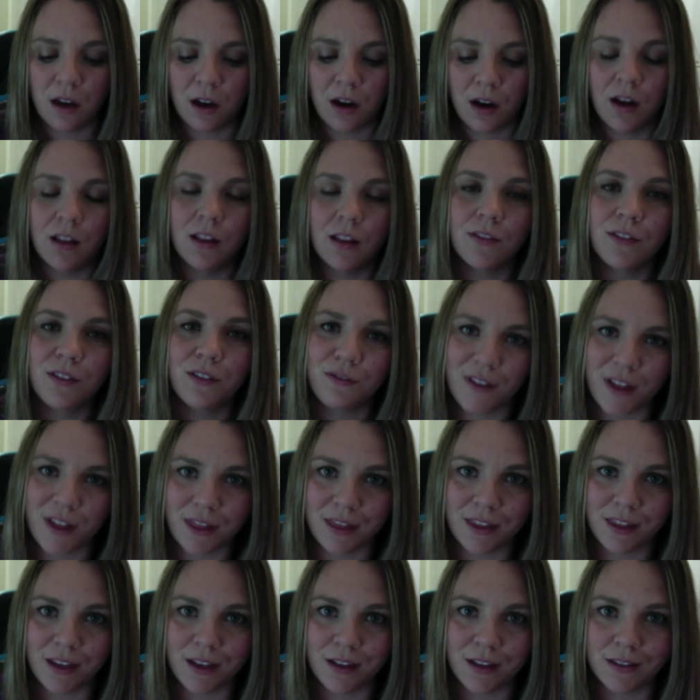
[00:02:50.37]
all of the fun
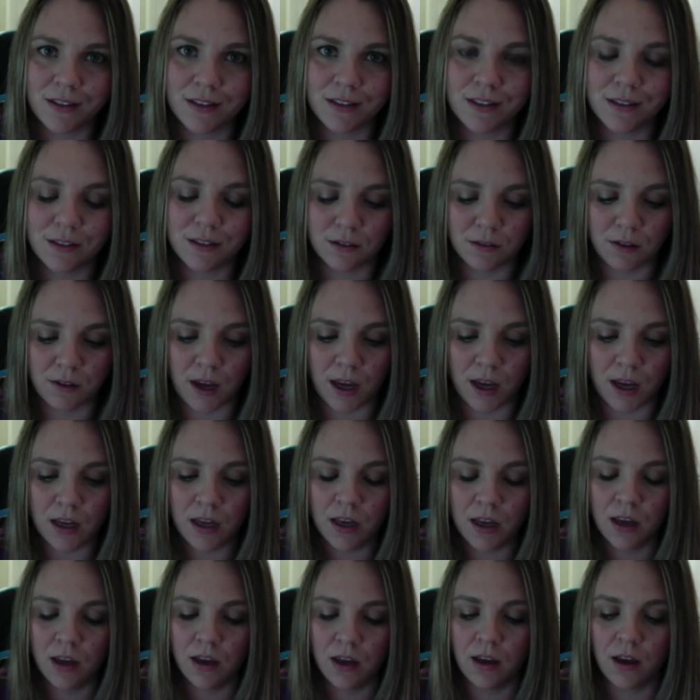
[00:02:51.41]
things, okay?
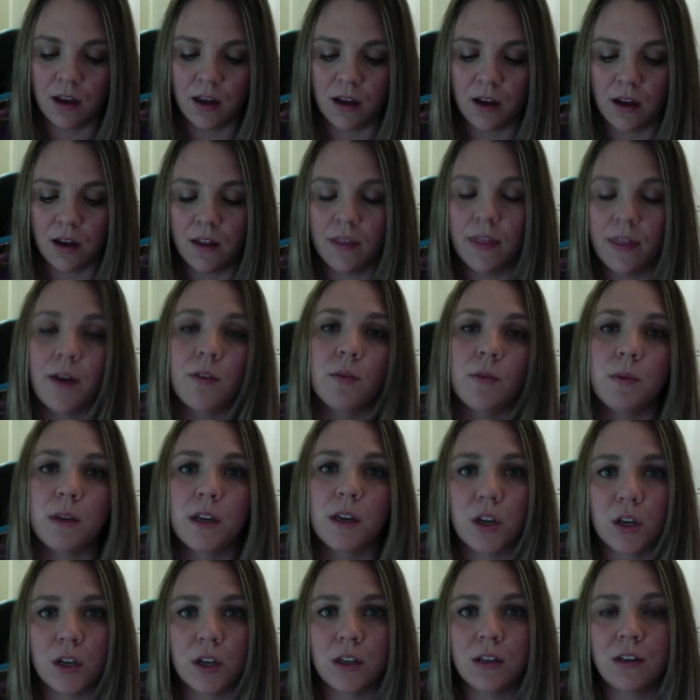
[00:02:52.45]
Uh, that would be a
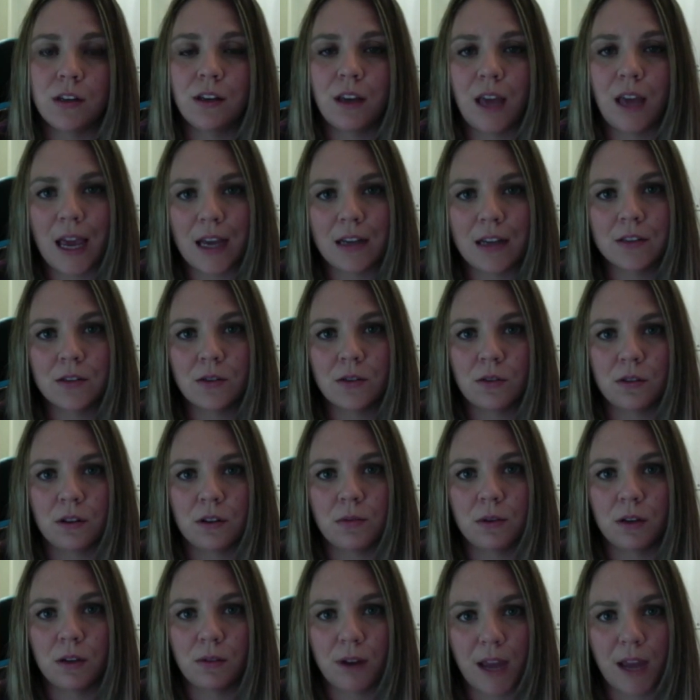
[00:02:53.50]
good
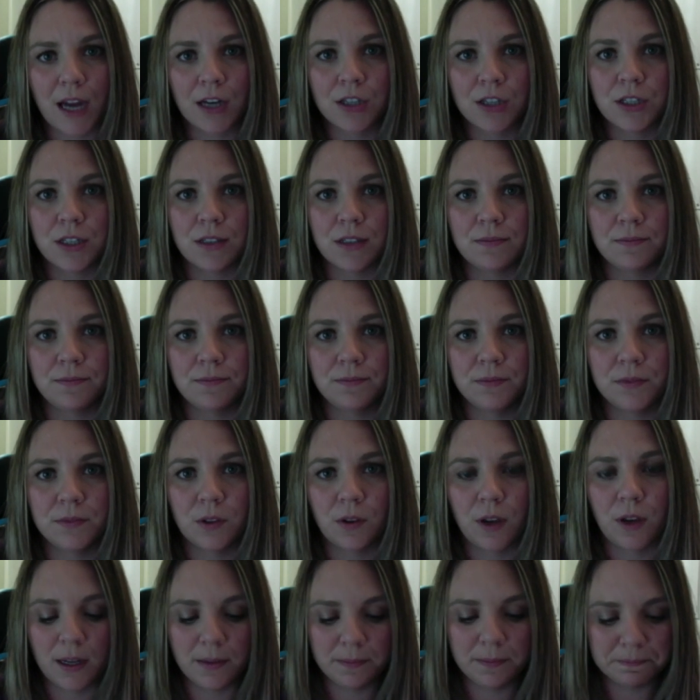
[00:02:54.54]
exothermic reaction,
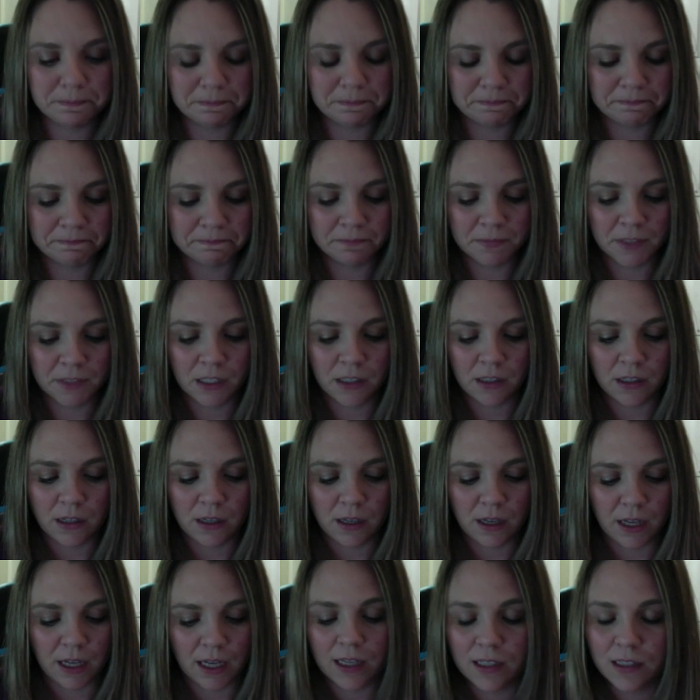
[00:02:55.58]
okay?
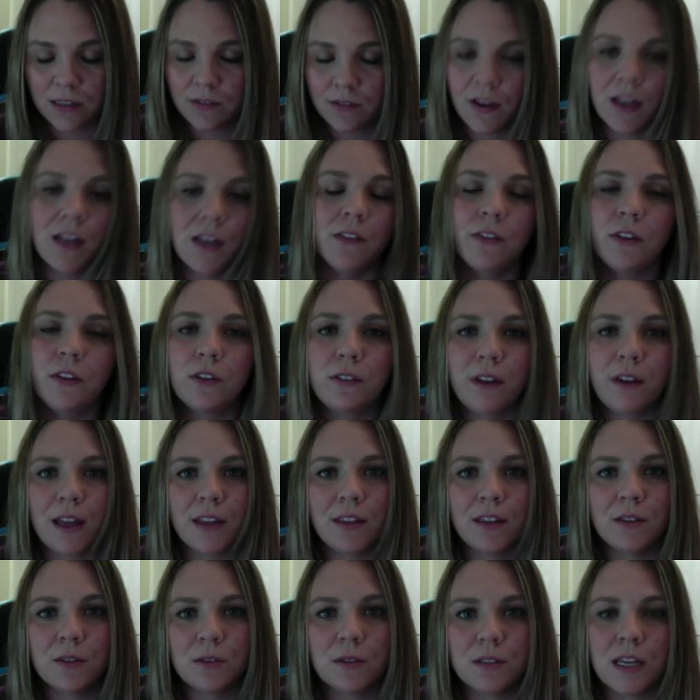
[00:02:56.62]
And if any of you have had
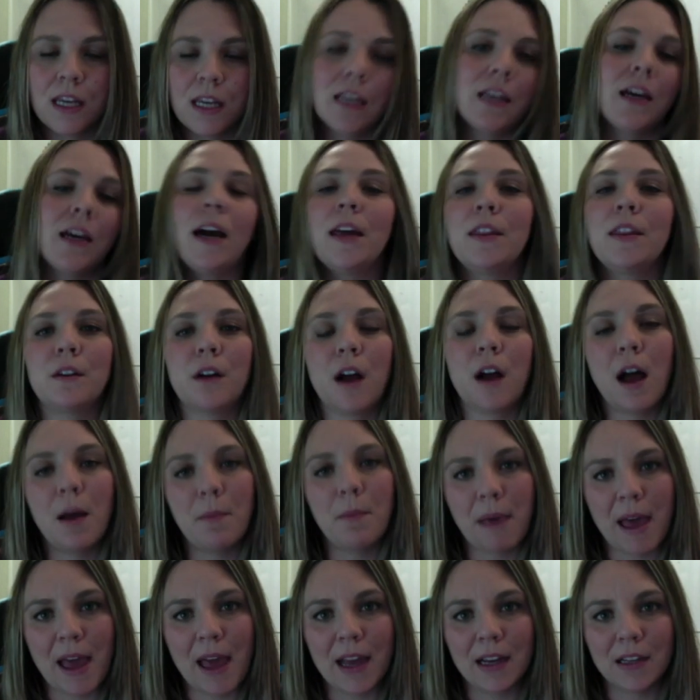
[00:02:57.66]
those like either hot
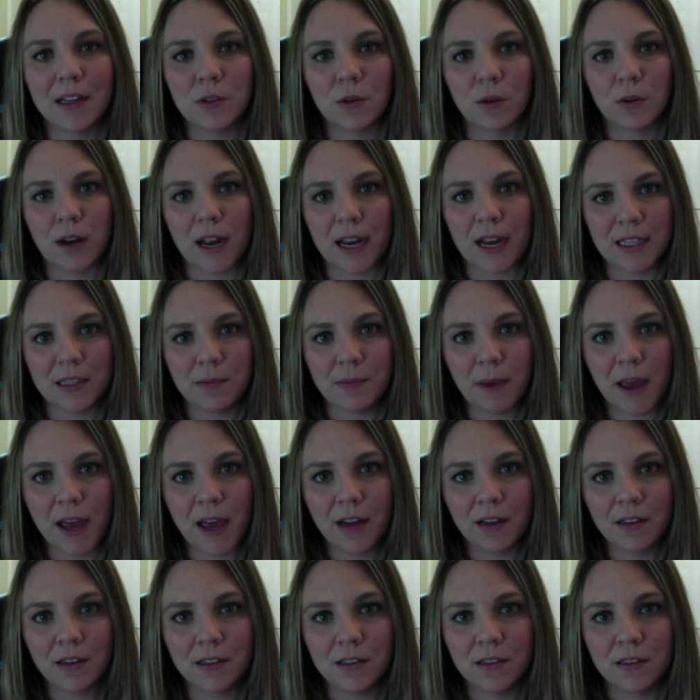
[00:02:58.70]
packs or ice
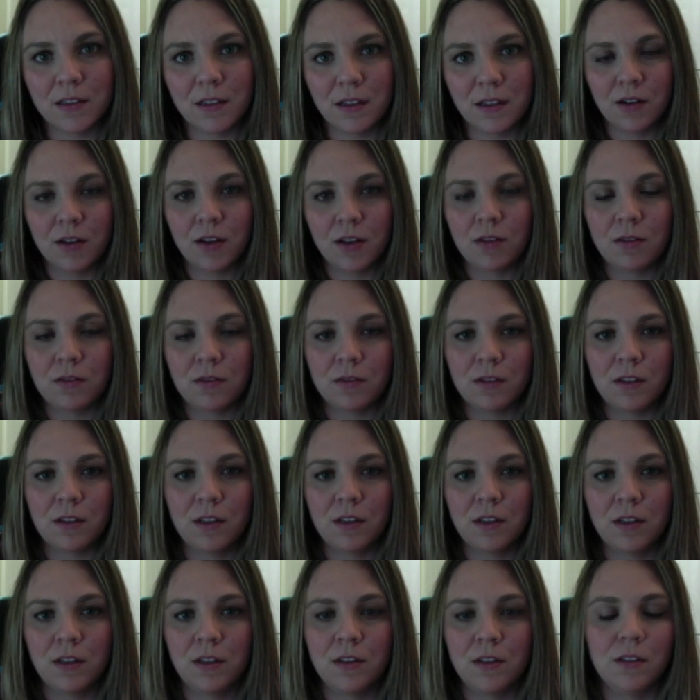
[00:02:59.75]
packs, you know, you
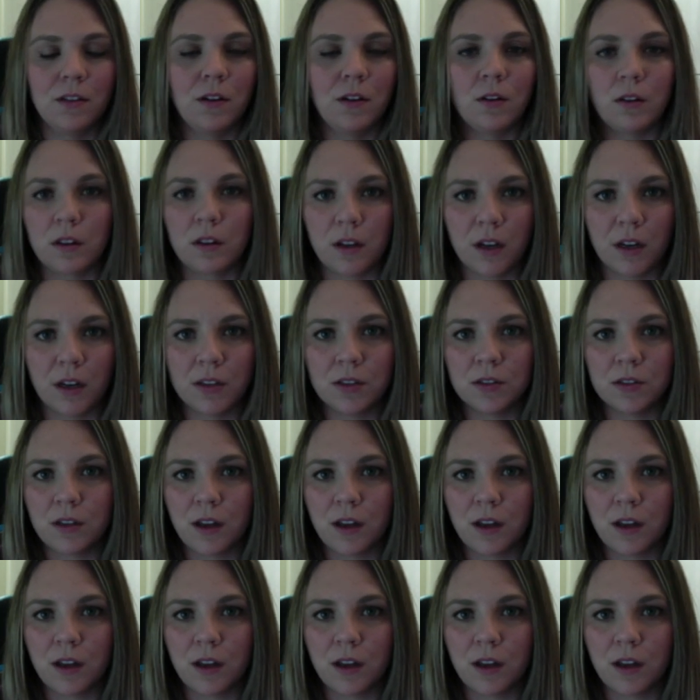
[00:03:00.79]
go to the doctor's